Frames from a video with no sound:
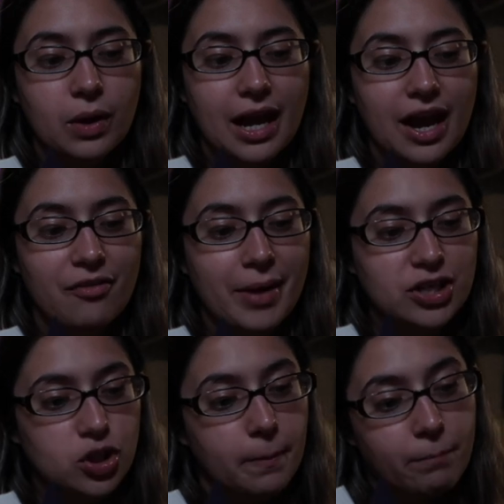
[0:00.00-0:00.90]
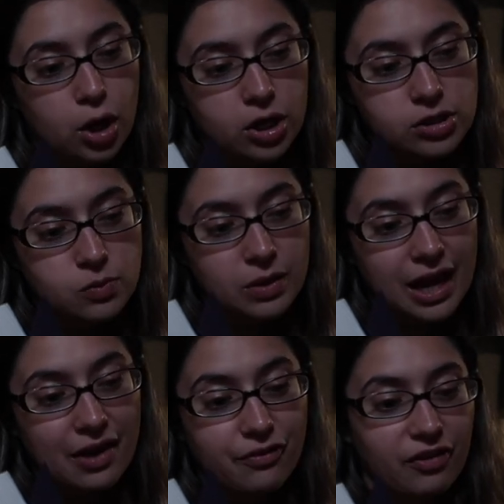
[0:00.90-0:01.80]
we have magical books, we
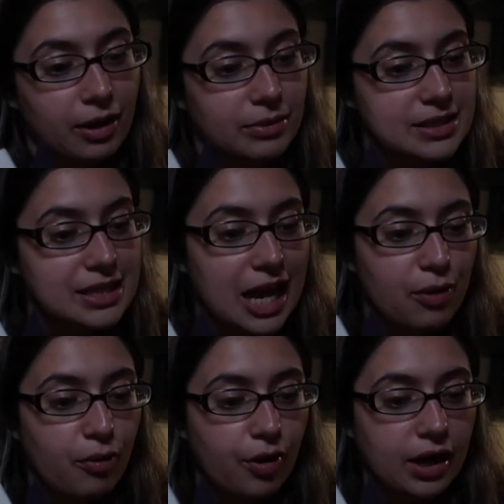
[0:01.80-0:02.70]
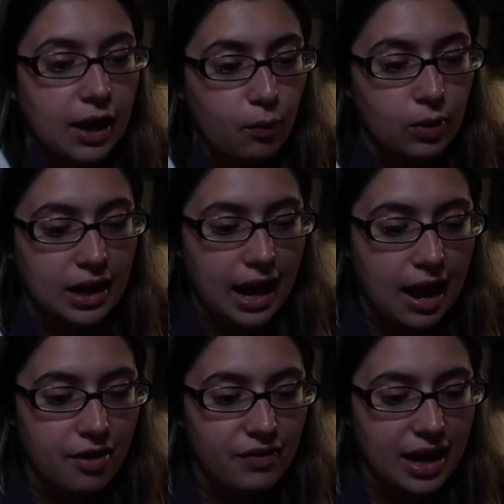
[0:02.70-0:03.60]
have family's library, and we
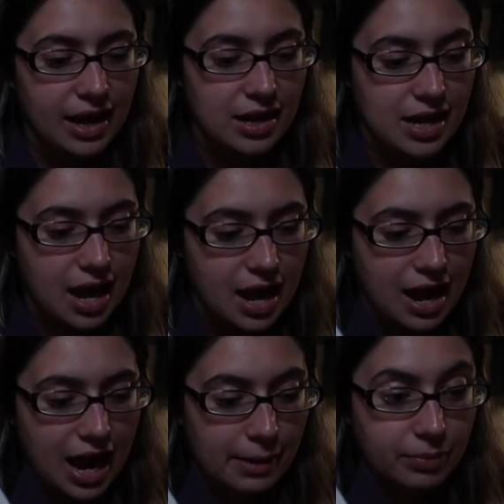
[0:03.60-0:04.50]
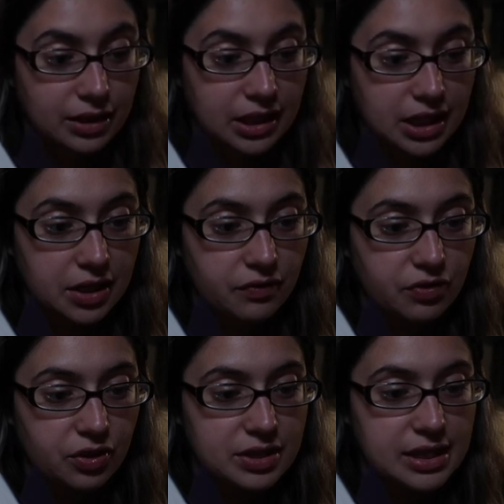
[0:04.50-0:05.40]
have a
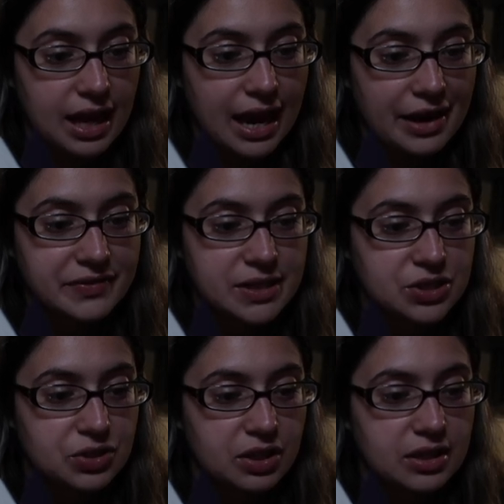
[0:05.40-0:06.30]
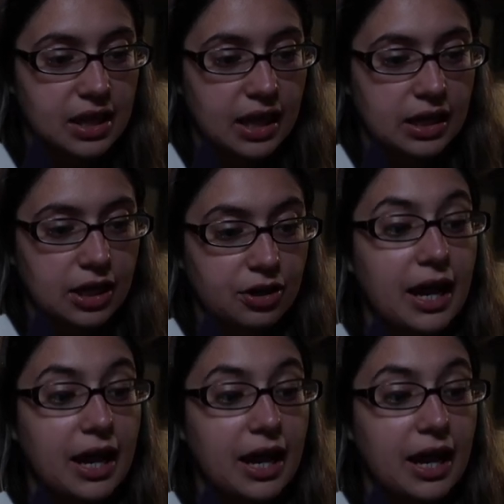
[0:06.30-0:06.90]
half sister thing in here.